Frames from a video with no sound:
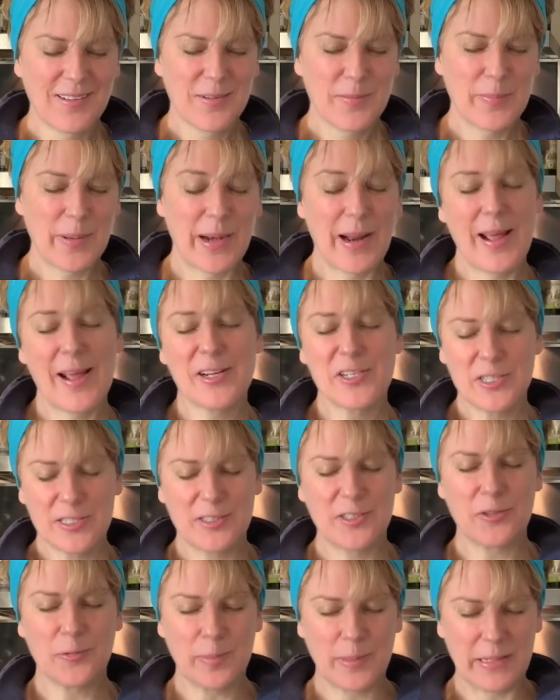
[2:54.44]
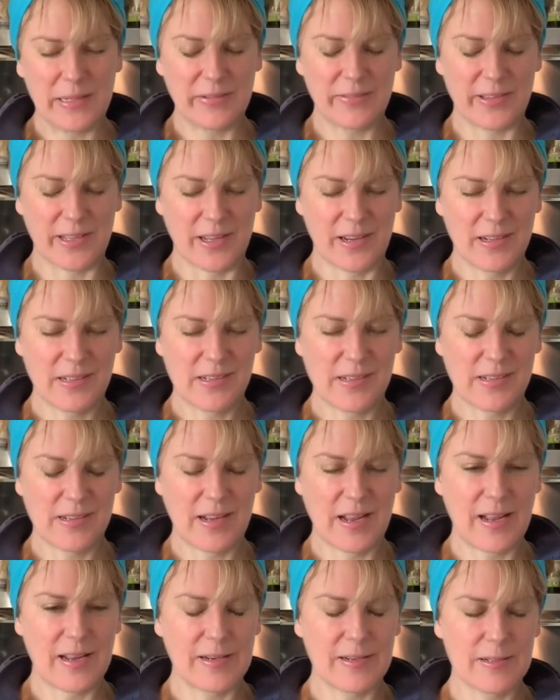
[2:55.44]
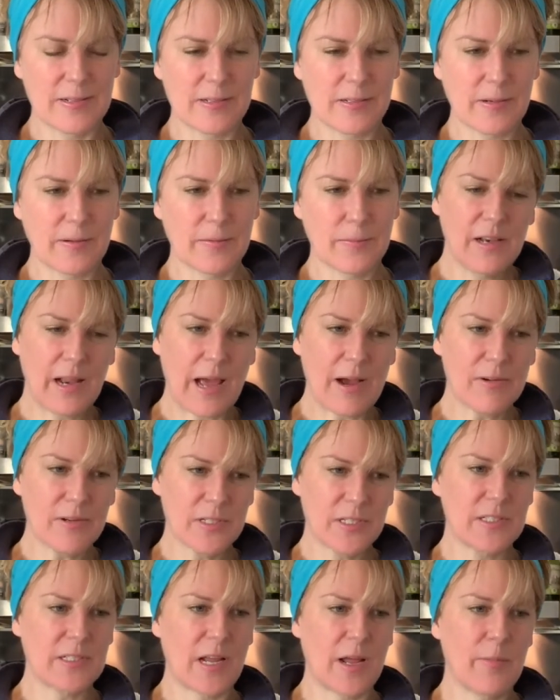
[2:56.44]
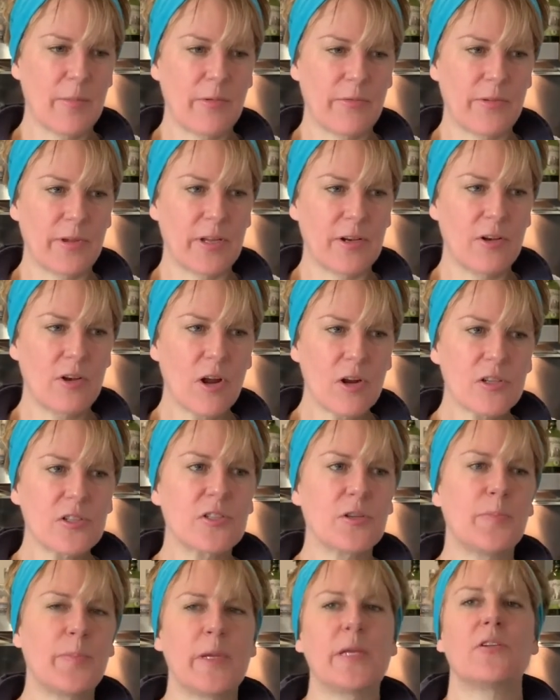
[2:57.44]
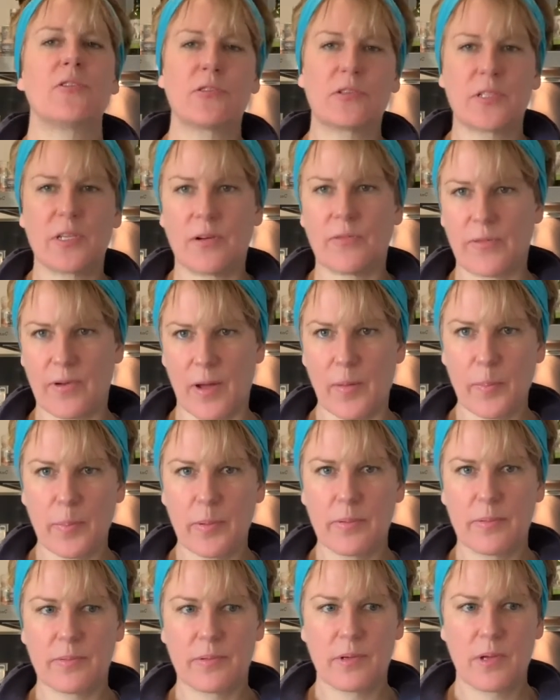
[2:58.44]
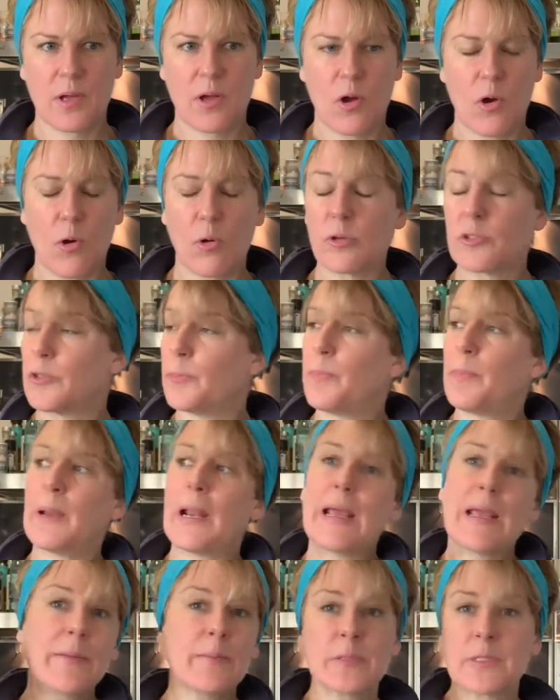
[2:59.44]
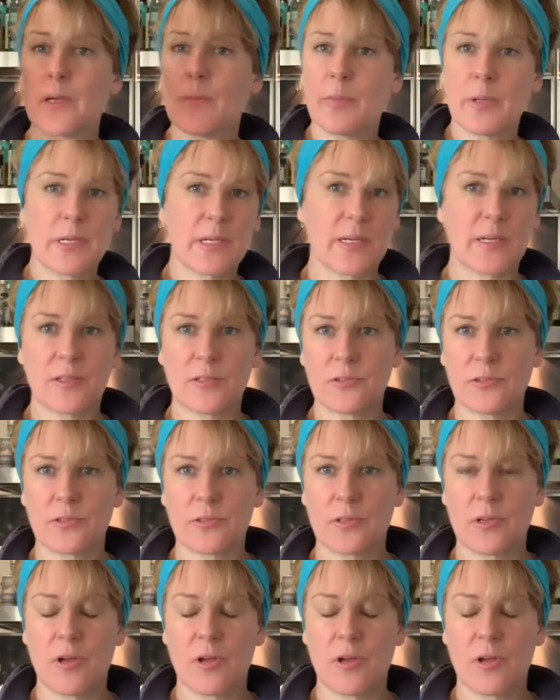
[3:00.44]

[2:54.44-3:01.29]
But I actually do believe that. And now is the time of year not to beat yourself up or to blame somebody else